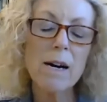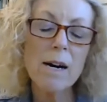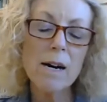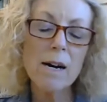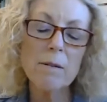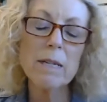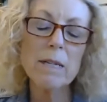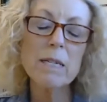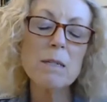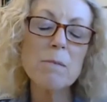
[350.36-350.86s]

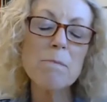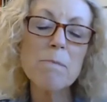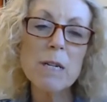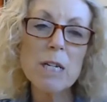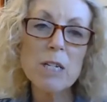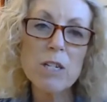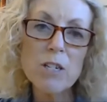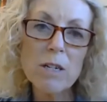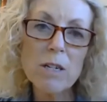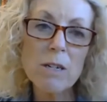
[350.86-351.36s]
Its
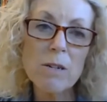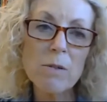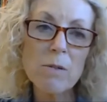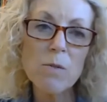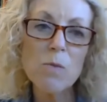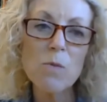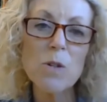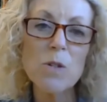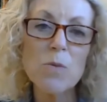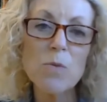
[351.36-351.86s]
mission
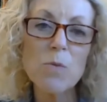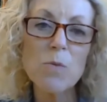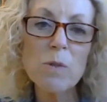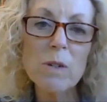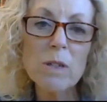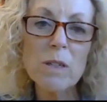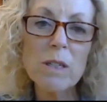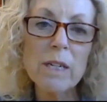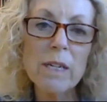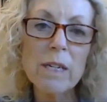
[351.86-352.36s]
was
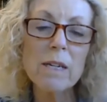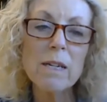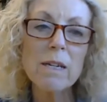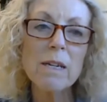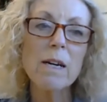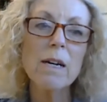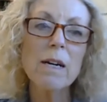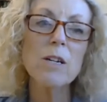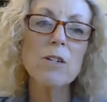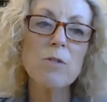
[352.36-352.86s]
really
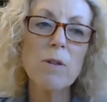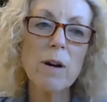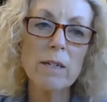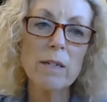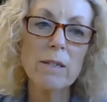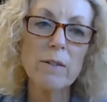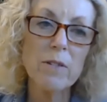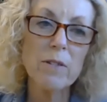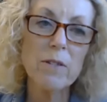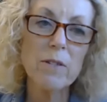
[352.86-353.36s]

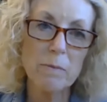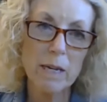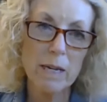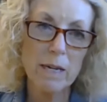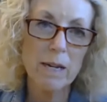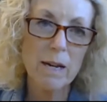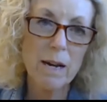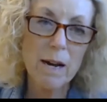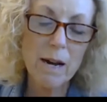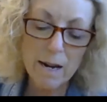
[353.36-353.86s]
attractive to
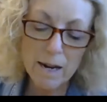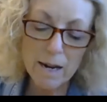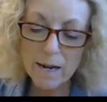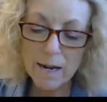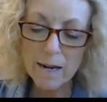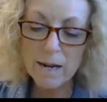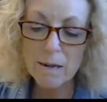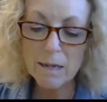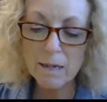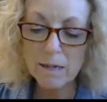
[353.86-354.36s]
me.
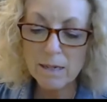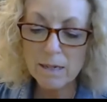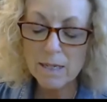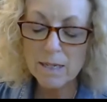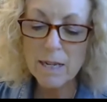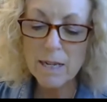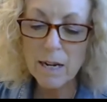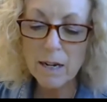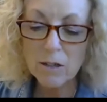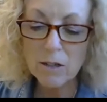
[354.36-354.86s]
It
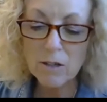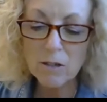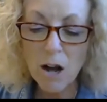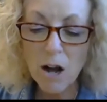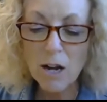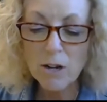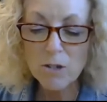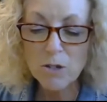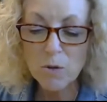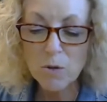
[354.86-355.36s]
said a
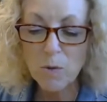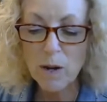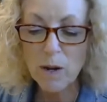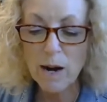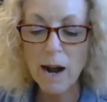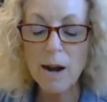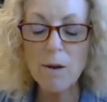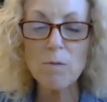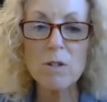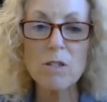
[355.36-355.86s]
lot to what
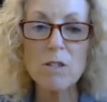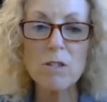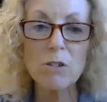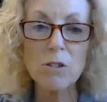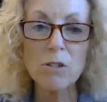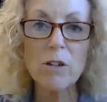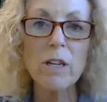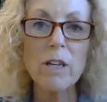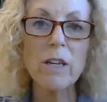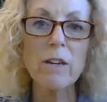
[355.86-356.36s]
I was
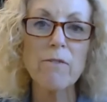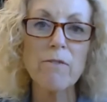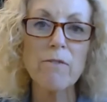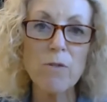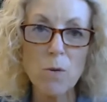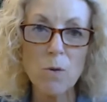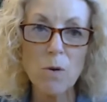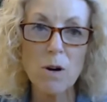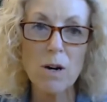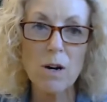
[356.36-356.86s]
looking
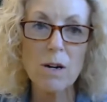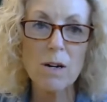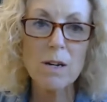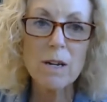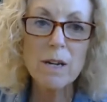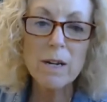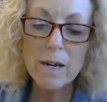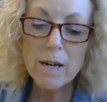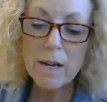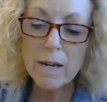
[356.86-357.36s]
for
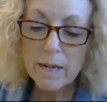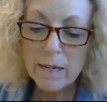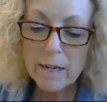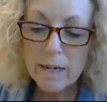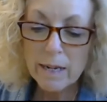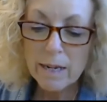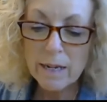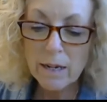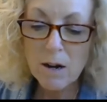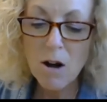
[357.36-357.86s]

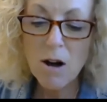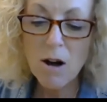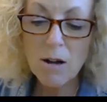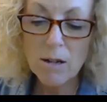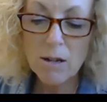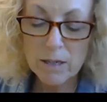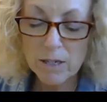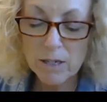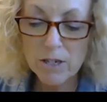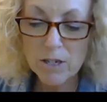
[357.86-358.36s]
in
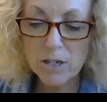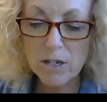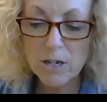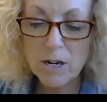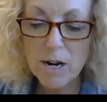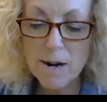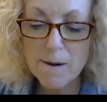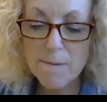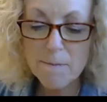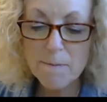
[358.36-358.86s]
college.
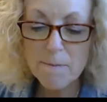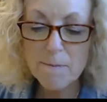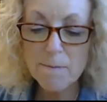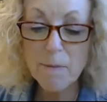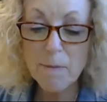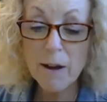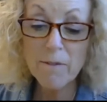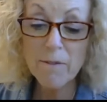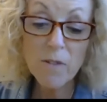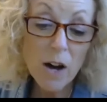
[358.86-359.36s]

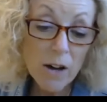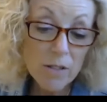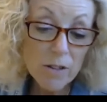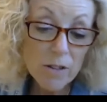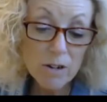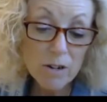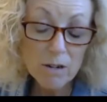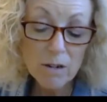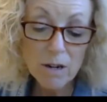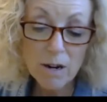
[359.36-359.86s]
My
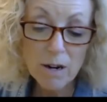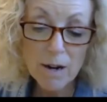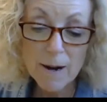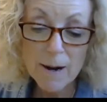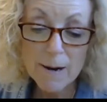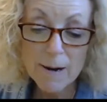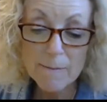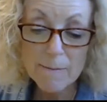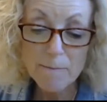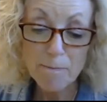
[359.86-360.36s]
father
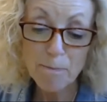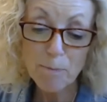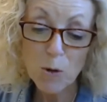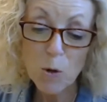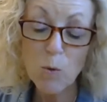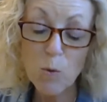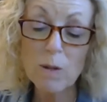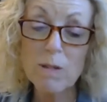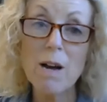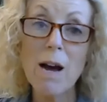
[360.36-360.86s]

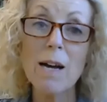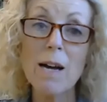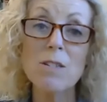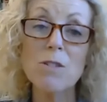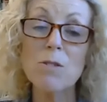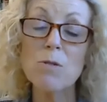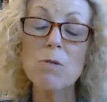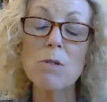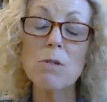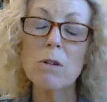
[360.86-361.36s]
was a
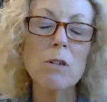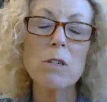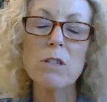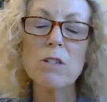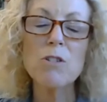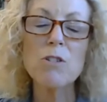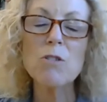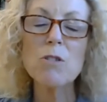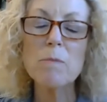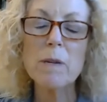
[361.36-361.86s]

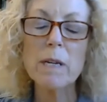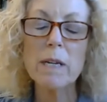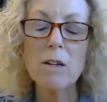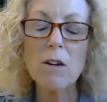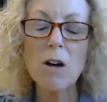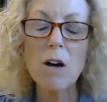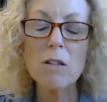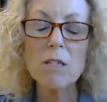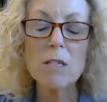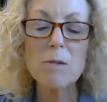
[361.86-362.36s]

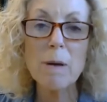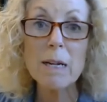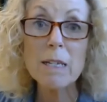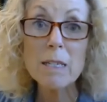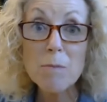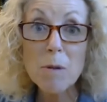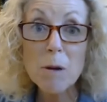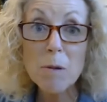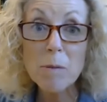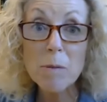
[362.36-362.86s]
college
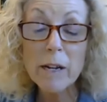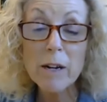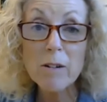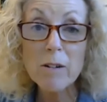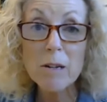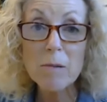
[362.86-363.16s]
basketball player.